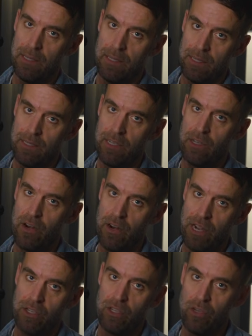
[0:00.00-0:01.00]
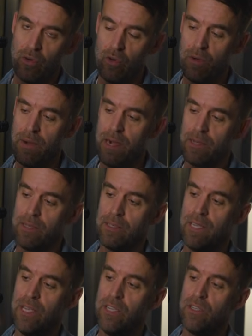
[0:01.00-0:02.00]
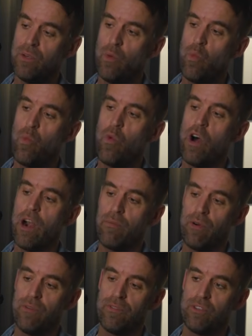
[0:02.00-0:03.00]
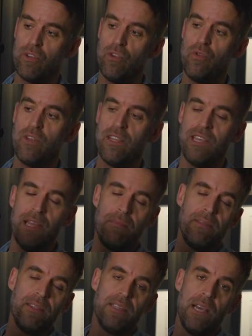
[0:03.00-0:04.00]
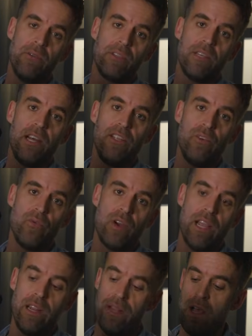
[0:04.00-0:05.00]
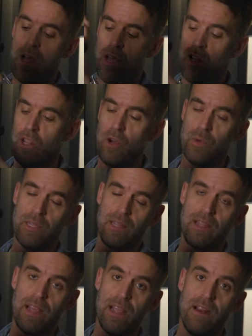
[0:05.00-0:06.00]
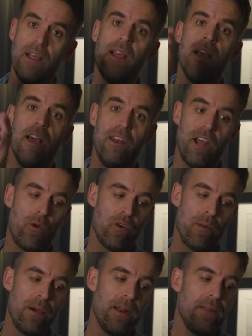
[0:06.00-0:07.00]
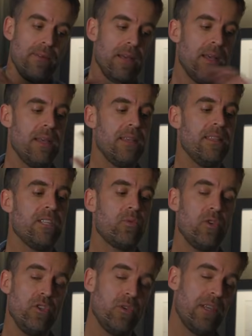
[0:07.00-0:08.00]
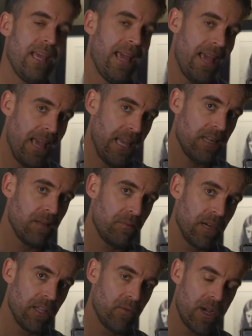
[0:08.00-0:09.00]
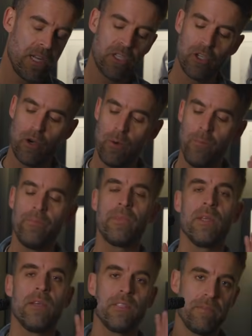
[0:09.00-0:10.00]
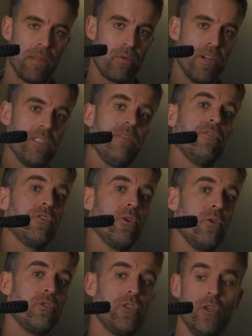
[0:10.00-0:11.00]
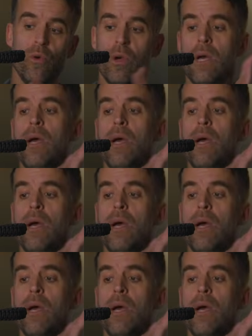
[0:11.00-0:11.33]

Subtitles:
the 600X control box is waterproof, so you can keep this outside in the rain along with the light and not worry about it. This one you can't bring in the rain, so some of the price difference goes to